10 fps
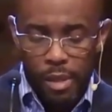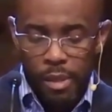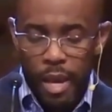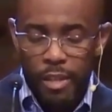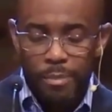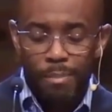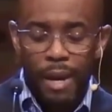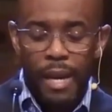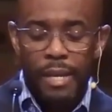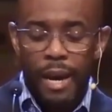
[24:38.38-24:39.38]
That is,
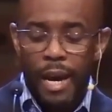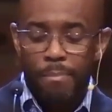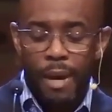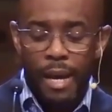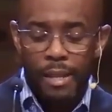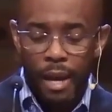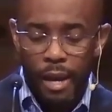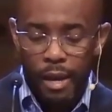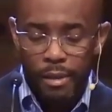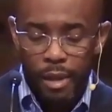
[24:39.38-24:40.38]
my God, my
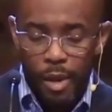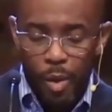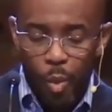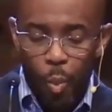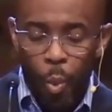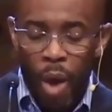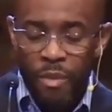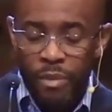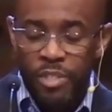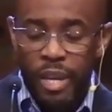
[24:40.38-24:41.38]
God, why have
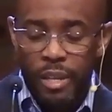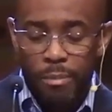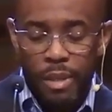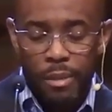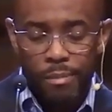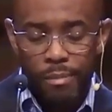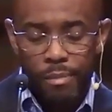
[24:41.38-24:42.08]
you forsaken me?